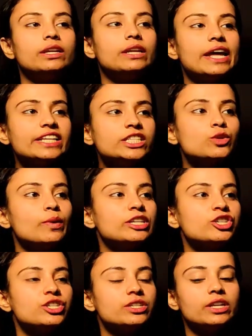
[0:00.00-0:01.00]
Next
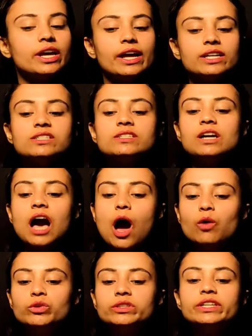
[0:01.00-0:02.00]
question is
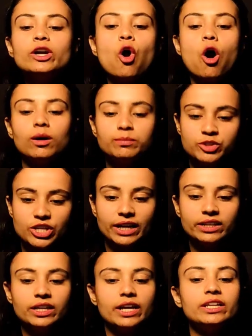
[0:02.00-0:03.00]
count the
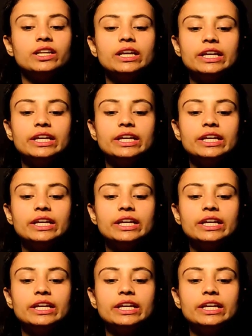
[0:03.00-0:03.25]
object in